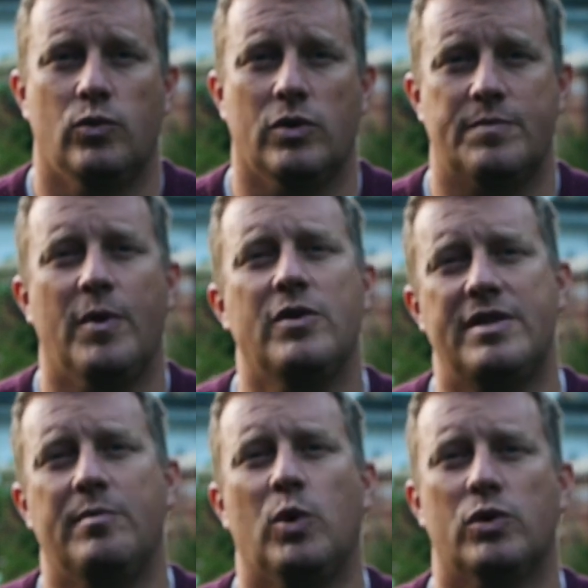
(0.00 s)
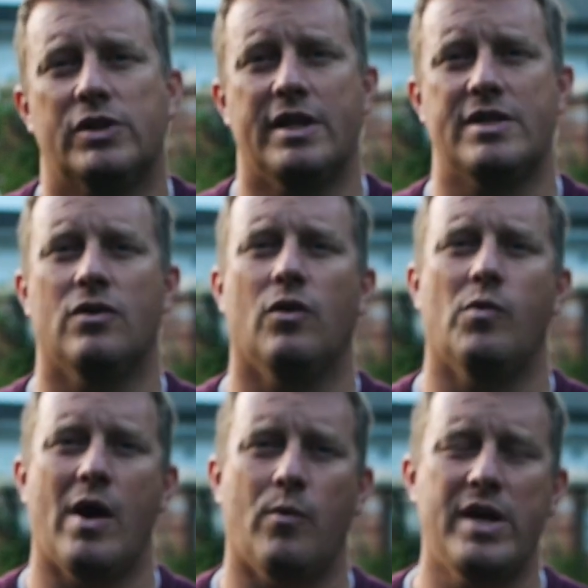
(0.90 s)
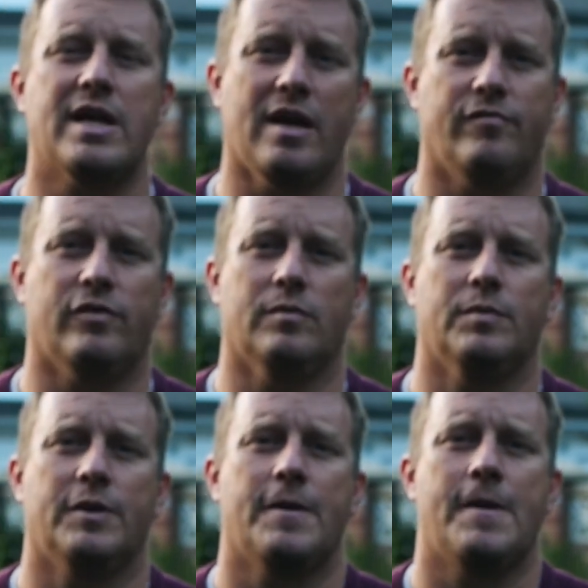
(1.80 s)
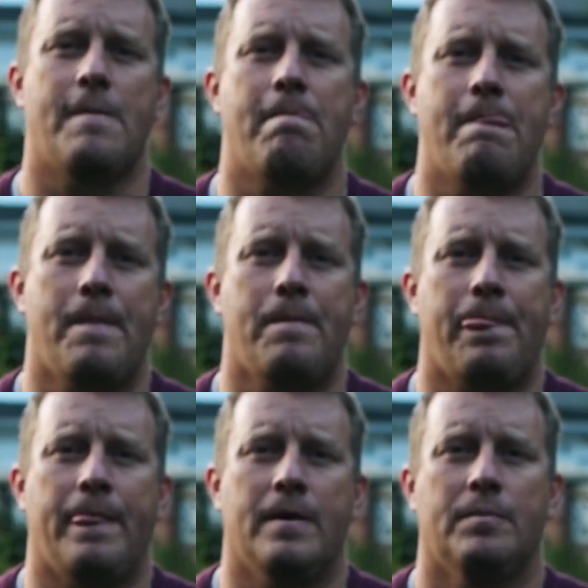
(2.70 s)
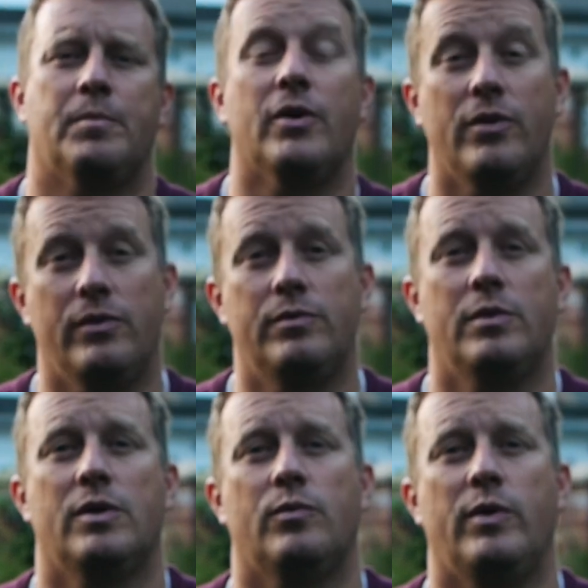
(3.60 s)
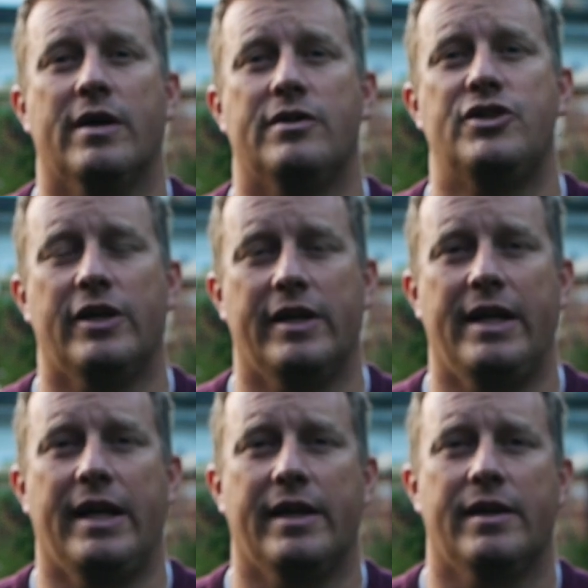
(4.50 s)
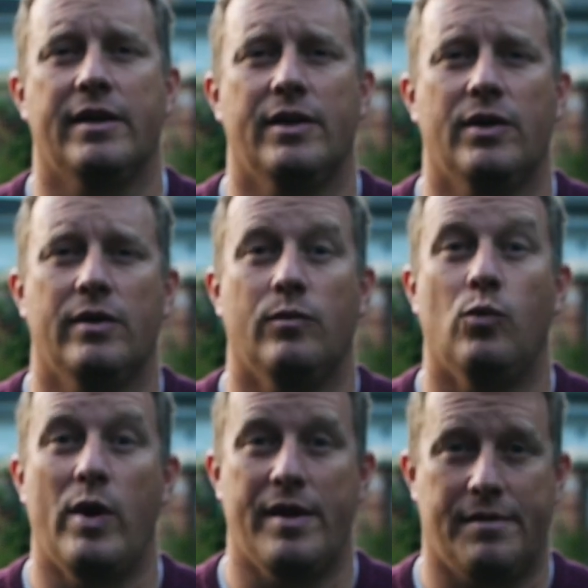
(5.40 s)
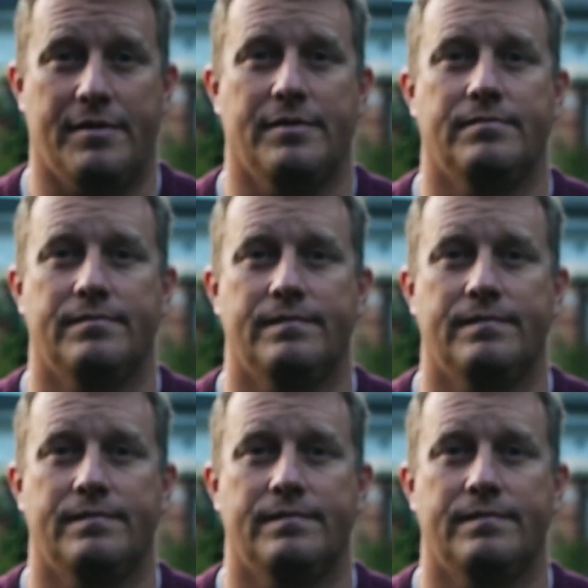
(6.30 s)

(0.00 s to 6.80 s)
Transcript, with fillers: What's most important is not where we came from, but who we are journeying with.